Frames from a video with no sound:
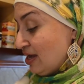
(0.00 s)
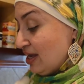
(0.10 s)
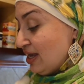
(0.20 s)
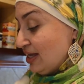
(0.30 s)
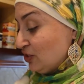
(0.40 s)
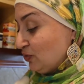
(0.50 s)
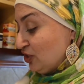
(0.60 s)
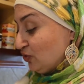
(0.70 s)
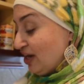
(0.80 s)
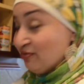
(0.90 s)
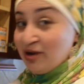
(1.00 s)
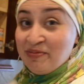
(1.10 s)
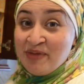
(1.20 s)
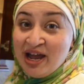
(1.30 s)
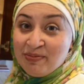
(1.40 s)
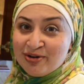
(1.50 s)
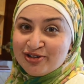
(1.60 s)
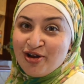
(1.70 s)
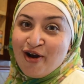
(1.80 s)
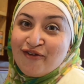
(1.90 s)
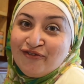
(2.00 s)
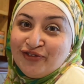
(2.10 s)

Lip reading: Guess what dried red peppers are